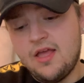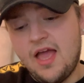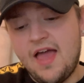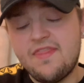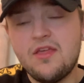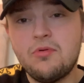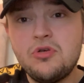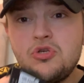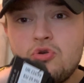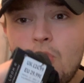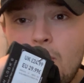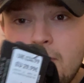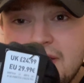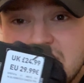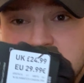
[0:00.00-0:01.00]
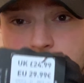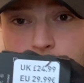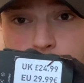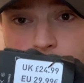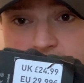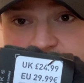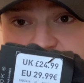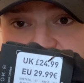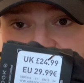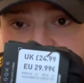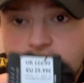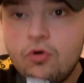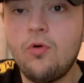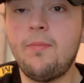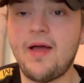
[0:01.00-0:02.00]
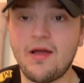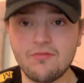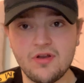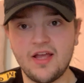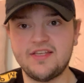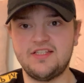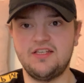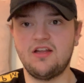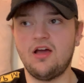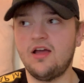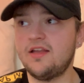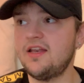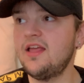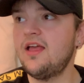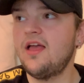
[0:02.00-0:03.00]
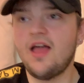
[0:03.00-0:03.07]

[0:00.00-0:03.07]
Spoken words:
And they were normally £24.99 and